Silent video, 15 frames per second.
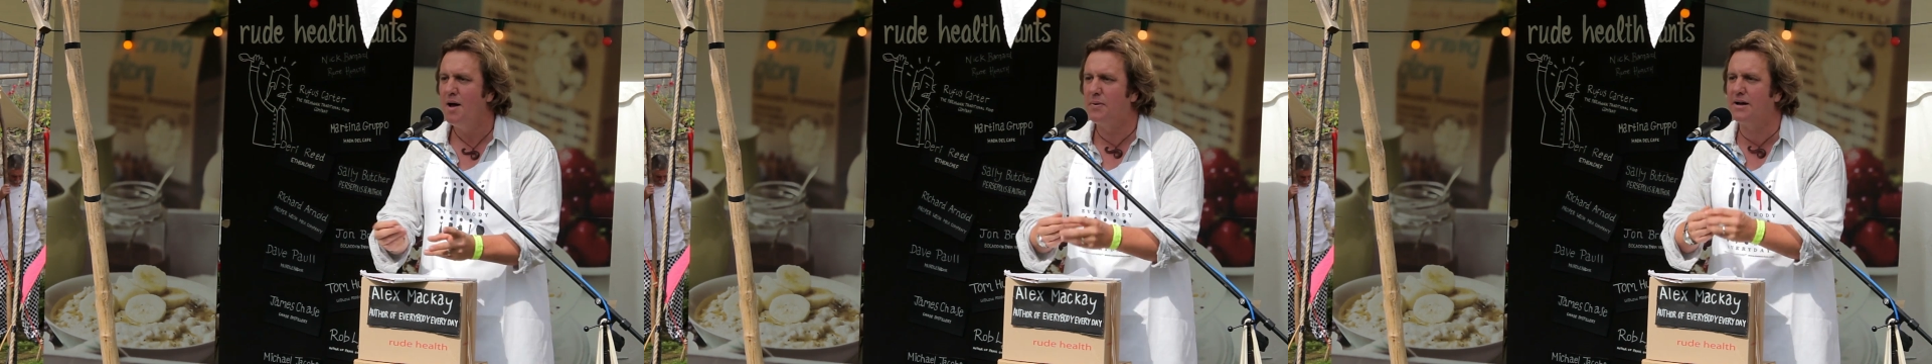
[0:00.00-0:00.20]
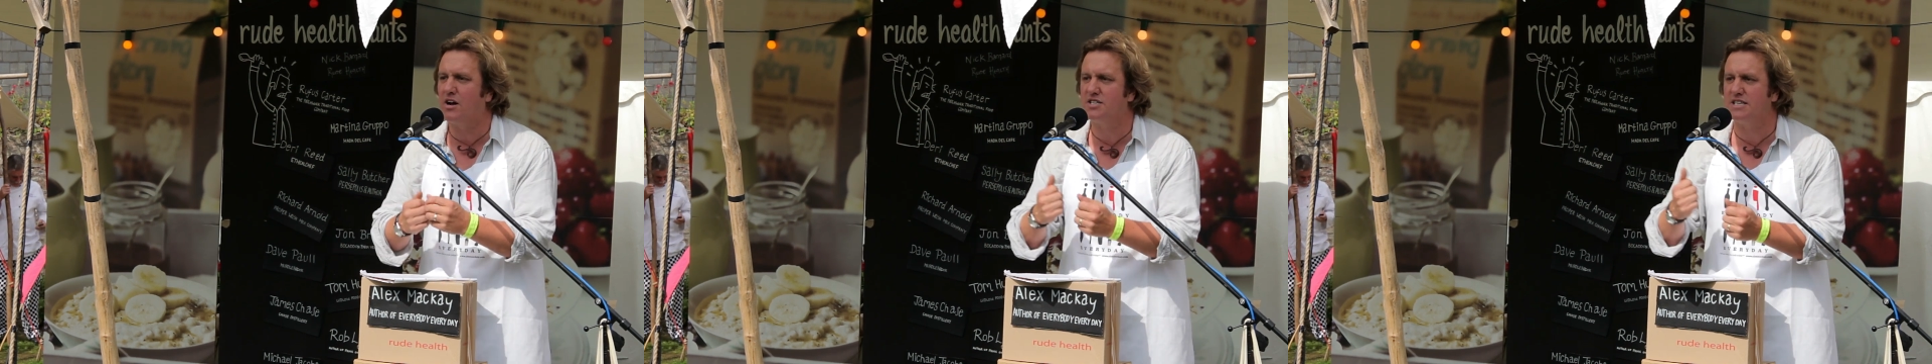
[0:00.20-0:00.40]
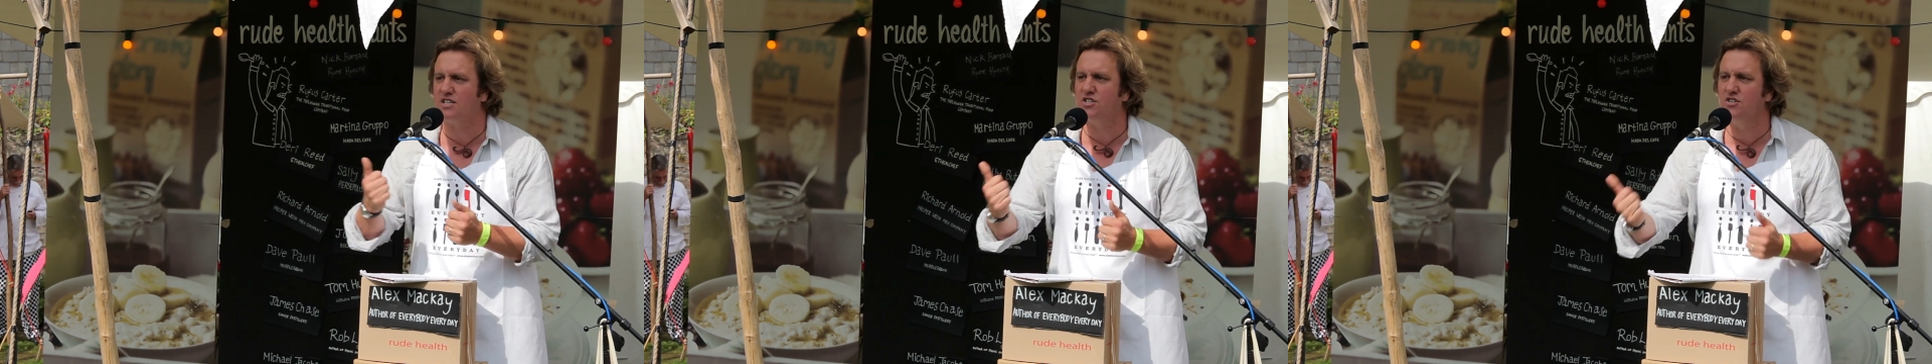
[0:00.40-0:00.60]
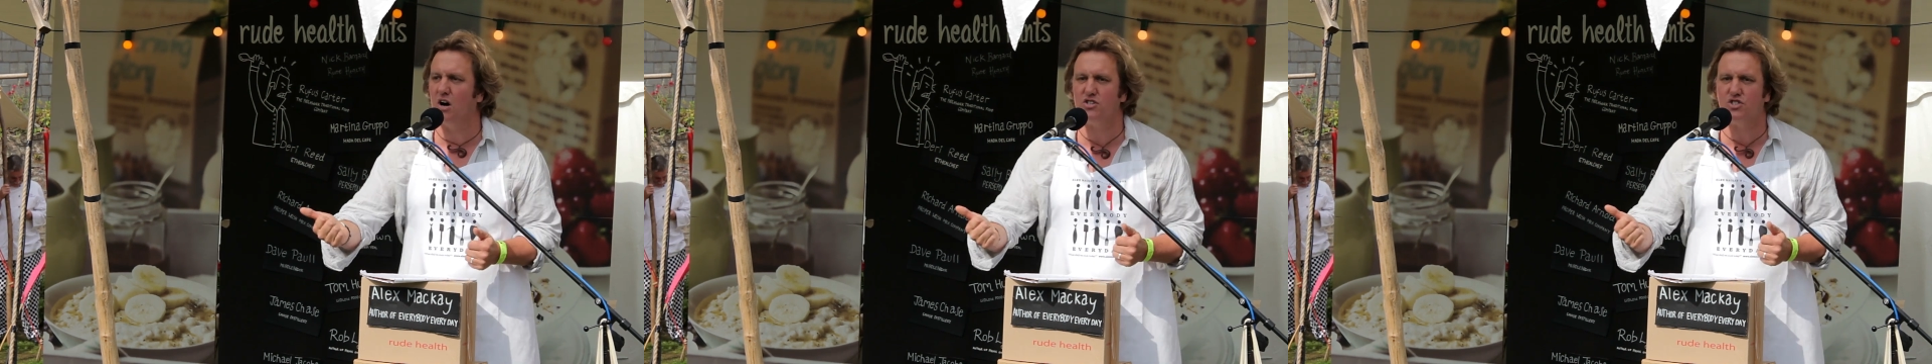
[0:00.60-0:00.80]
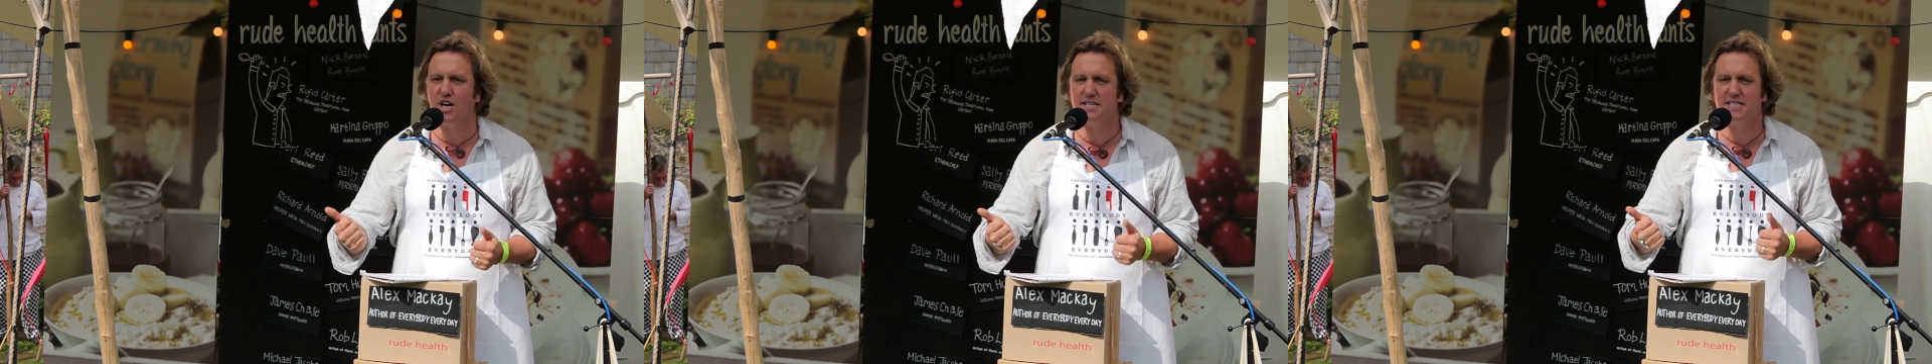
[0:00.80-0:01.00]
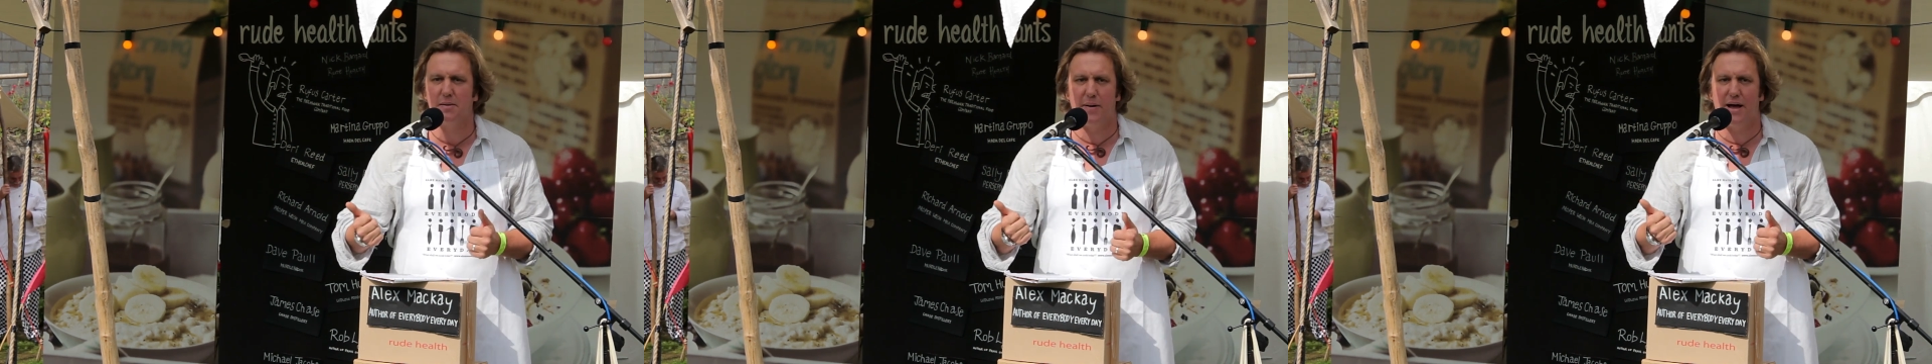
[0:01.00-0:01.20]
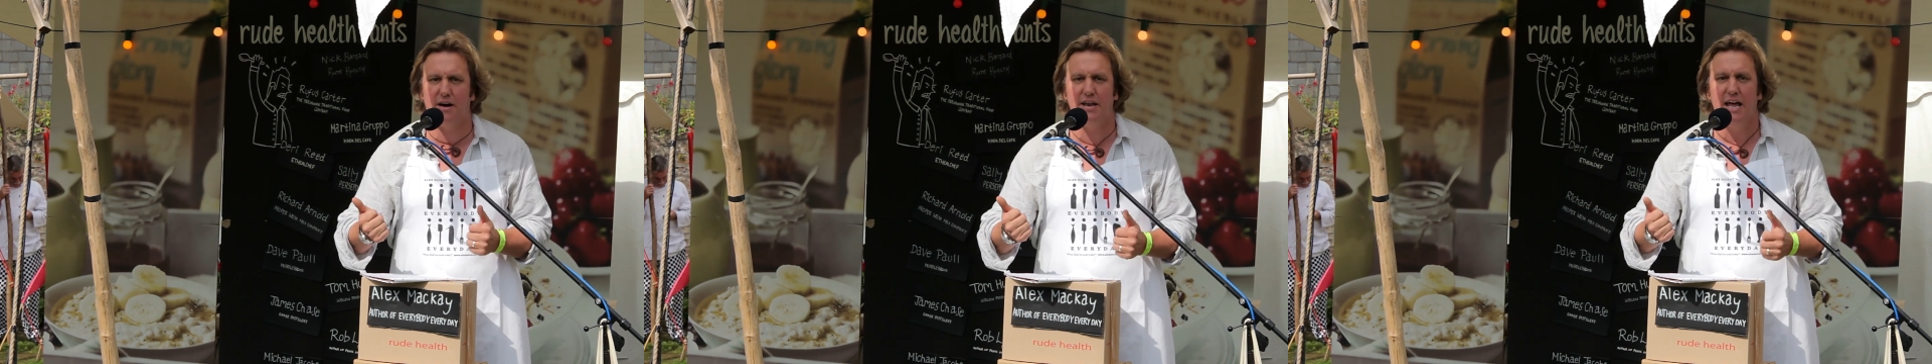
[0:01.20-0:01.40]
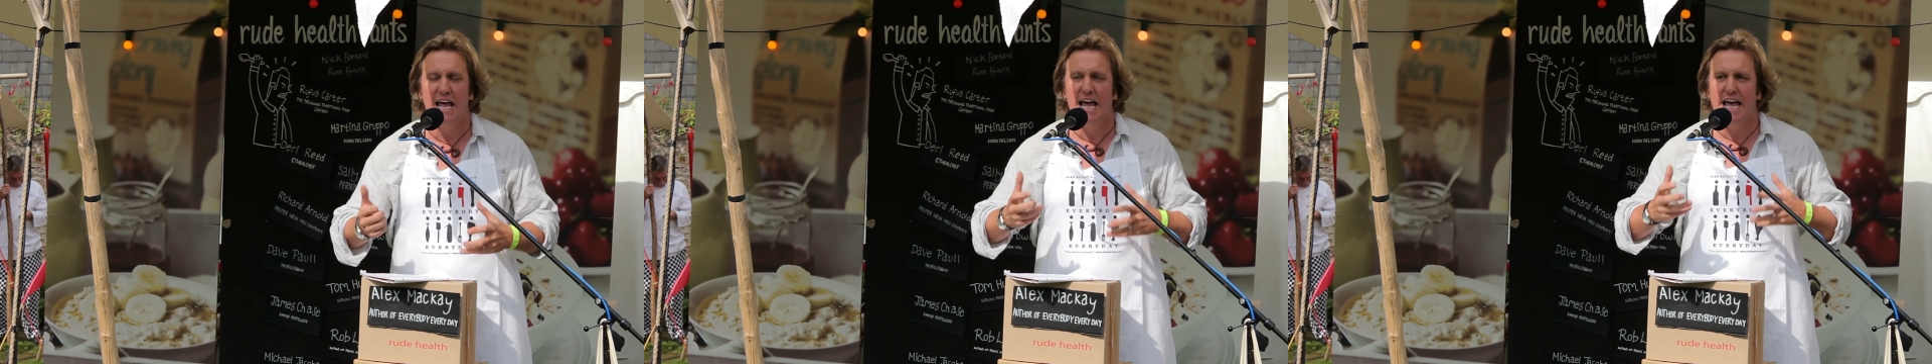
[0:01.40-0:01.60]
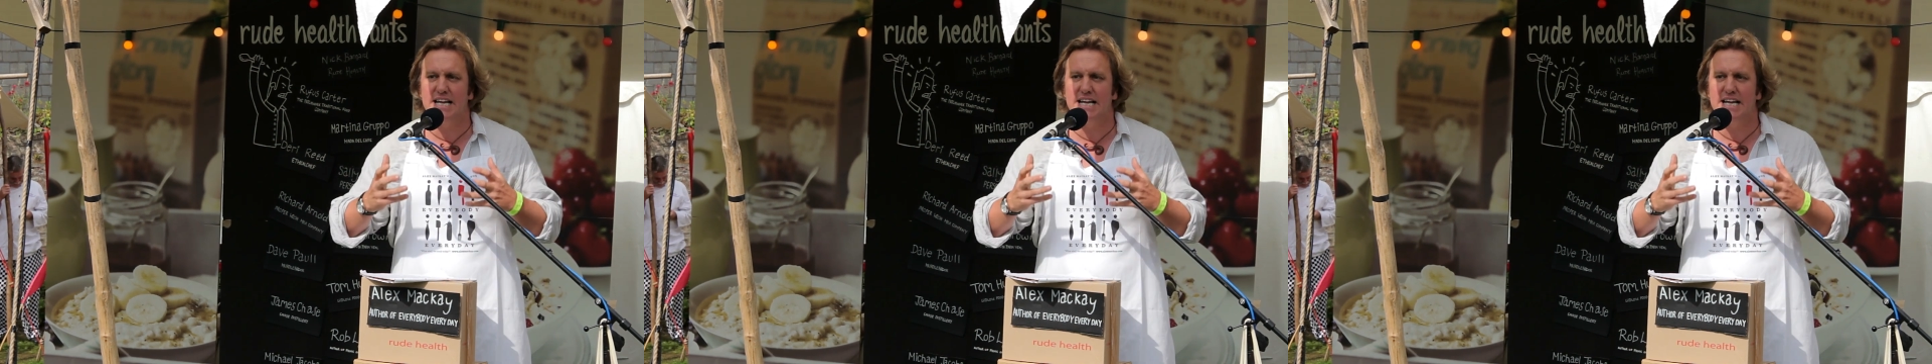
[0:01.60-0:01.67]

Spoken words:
because it's not just about